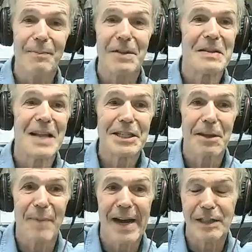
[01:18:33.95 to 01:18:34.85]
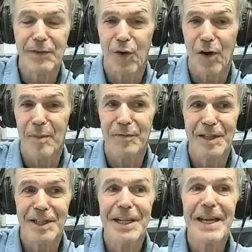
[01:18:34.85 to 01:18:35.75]
But that's the mild form of
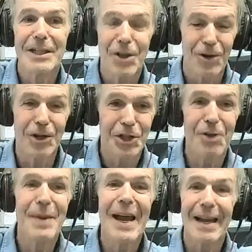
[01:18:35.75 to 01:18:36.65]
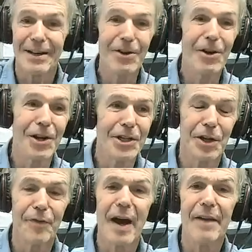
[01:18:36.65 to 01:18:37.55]
the disease. Yeah. Not so bad. Mm-hmm. You're going to
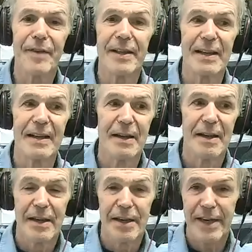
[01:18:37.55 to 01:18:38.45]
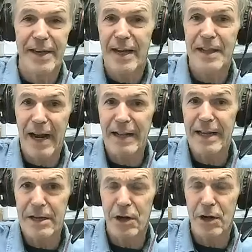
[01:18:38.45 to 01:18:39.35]
survive it. You get mm-hmm. it
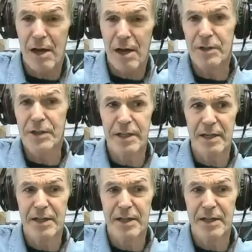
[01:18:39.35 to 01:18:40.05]
directly in your lungs.